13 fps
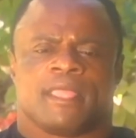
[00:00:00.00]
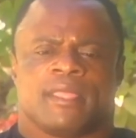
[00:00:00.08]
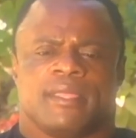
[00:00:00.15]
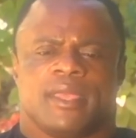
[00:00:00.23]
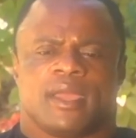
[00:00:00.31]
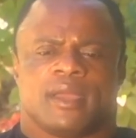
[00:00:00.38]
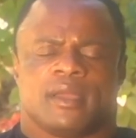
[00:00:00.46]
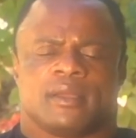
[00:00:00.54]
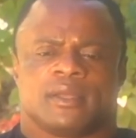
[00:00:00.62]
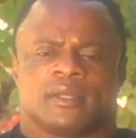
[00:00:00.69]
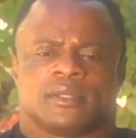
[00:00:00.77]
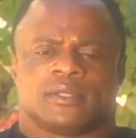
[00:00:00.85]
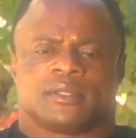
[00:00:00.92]
there?
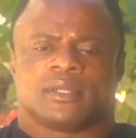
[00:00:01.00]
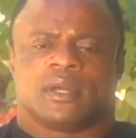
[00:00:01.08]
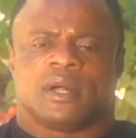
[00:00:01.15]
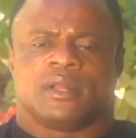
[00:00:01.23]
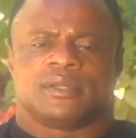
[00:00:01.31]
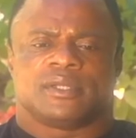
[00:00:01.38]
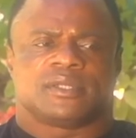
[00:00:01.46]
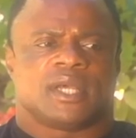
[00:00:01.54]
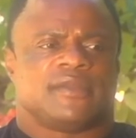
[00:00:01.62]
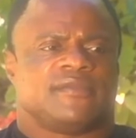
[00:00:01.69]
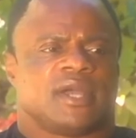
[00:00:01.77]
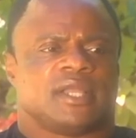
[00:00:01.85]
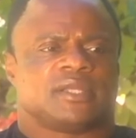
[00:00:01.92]
So all this
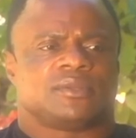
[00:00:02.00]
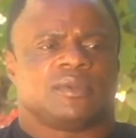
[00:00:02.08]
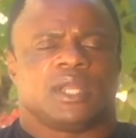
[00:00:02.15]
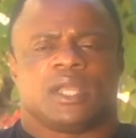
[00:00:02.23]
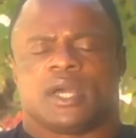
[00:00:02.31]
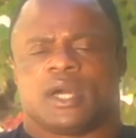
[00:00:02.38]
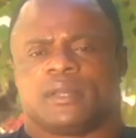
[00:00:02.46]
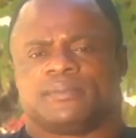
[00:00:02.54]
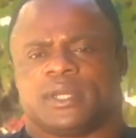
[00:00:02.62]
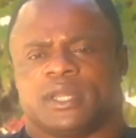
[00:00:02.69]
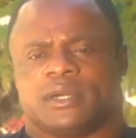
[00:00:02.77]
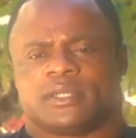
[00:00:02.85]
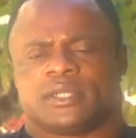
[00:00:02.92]
advice really helped a
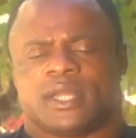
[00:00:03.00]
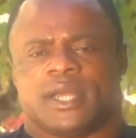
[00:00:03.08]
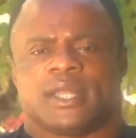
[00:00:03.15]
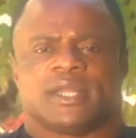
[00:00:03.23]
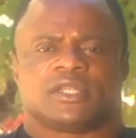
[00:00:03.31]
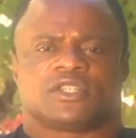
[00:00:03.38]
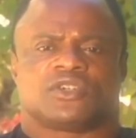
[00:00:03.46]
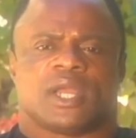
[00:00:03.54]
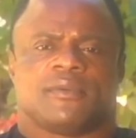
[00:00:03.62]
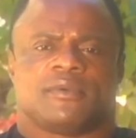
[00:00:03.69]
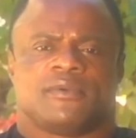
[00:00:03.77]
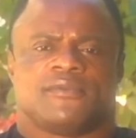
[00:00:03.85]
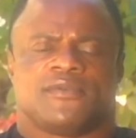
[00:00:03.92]
lot, and I
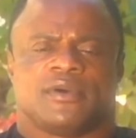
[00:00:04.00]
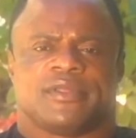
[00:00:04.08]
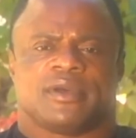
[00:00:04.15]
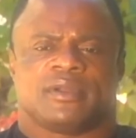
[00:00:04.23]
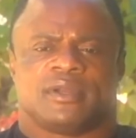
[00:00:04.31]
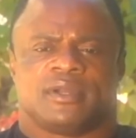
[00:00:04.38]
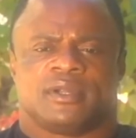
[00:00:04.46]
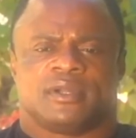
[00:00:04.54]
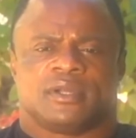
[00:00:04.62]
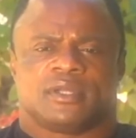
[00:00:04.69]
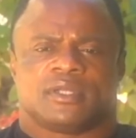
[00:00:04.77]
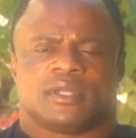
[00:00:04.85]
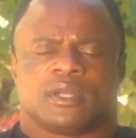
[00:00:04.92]
strive on further
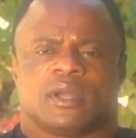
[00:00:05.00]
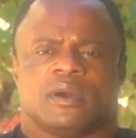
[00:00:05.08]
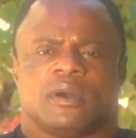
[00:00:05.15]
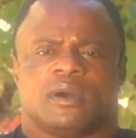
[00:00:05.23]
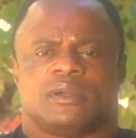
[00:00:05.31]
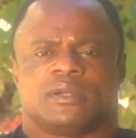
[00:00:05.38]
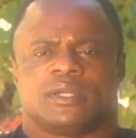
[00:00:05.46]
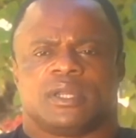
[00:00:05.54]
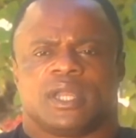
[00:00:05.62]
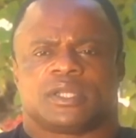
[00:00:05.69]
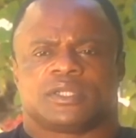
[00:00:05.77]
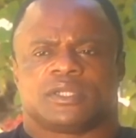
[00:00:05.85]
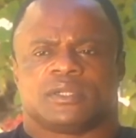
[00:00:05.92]
to go on the
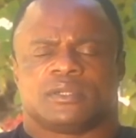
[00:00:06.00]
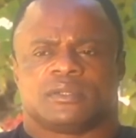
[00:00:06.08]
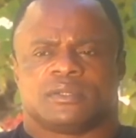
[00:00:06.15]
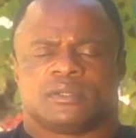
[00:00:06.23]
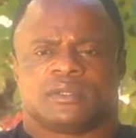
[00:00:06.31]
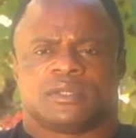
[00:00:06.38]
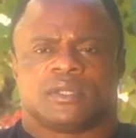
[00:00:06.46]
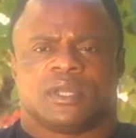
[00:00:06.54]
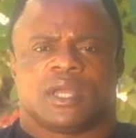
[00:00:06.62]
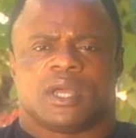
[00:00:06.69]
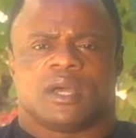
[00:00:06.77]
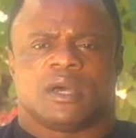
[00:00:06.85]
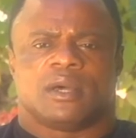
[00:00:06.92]
next show,
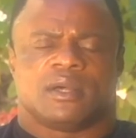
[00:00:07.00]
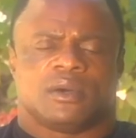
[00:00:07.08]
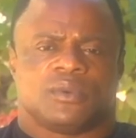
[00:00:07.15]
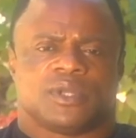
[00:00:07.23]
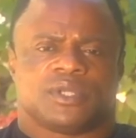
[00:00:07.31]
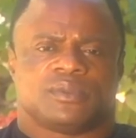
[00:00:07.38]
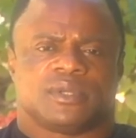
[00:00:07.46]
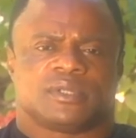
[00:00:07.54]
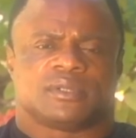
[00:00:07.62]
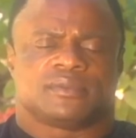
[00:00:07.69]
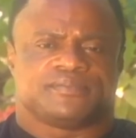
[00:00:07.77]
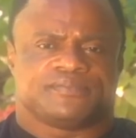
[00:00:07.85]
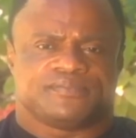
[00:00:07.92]
which
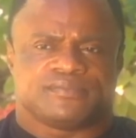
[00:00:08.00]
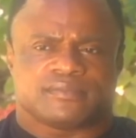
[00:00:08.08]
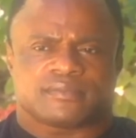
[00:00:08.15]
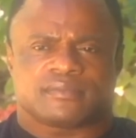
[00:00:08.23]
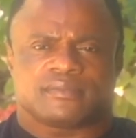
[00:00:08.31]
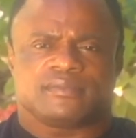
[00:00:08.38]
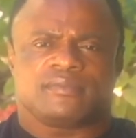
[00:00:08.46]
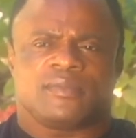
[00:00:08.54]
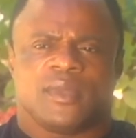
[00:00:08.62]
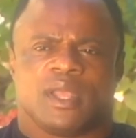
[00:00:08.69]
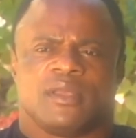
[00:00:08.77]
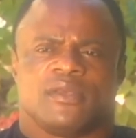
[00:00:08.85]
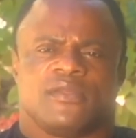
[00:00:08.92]
was
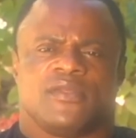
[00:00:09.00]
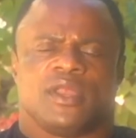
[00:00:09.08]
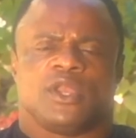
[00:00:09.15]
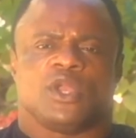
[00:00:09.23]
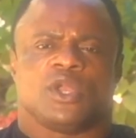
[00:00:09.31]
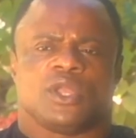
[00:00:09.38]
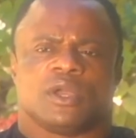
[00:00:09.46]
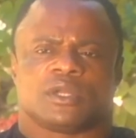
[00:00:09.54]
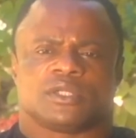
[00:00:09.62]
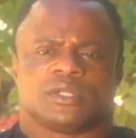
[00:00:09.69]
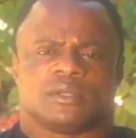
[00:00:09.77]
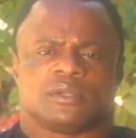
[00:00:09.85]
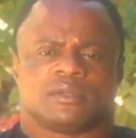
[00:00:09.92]
the New York
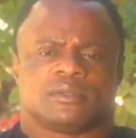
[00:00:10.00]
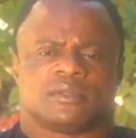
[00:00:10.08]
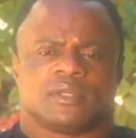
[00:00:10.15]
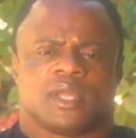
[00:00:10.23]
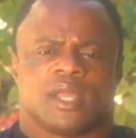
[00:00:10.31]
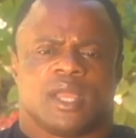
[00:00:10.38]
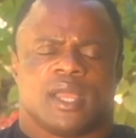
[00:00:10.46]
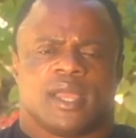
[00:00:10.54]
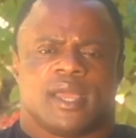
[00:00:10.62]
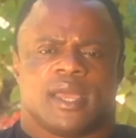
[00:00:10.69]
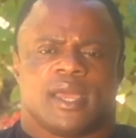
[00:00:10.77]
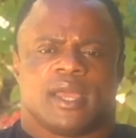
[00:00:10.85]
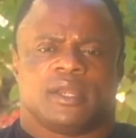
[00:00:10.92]
show.
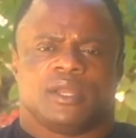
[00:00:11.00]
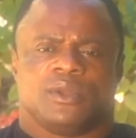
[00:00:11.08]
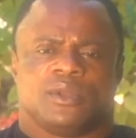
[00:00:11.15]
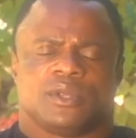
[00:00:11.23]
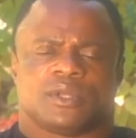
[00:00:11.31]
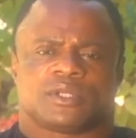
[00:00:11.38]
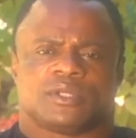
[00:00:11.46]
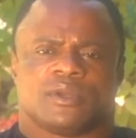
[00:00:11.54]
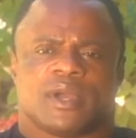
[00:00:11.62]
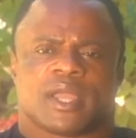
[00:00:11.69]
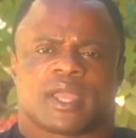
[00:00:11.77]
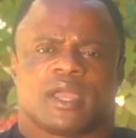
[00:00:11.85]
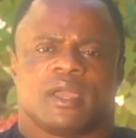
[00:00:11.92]
And the New York show,
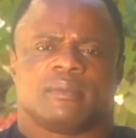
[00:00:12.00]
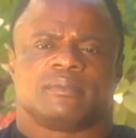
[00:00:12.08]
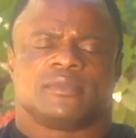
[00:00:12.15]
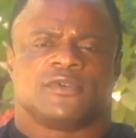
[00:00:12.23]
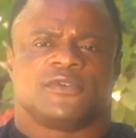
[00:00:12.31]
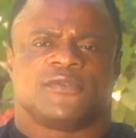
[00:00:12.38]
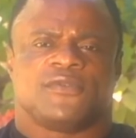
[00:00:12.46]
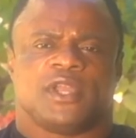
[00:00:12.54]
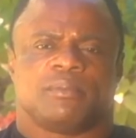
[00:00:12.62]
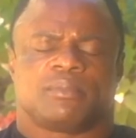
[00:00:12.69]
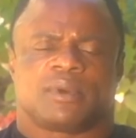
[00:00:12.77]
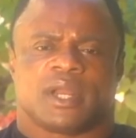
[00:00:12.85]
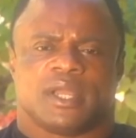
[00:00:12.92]
I came
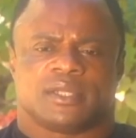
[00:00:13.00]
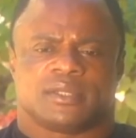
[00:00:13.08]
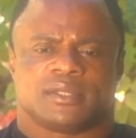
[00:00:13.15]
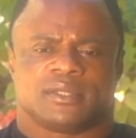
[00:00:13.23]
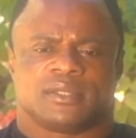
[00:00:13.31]
fit place.